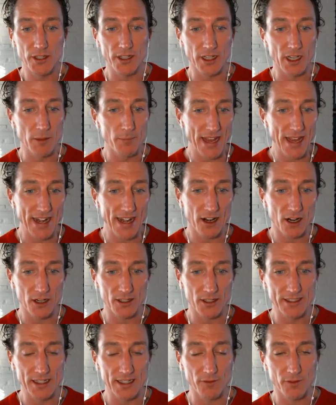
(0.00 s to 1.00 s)
you to
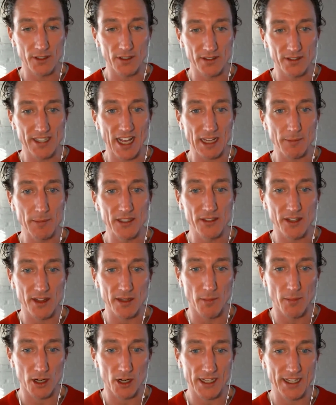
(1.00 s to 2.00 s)
compare different segments of
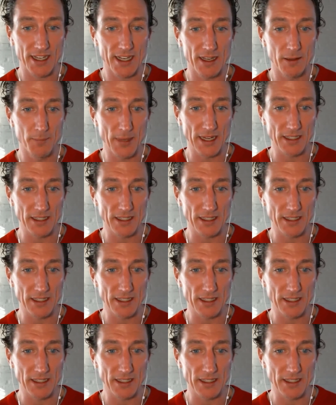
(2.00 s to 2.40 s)
the market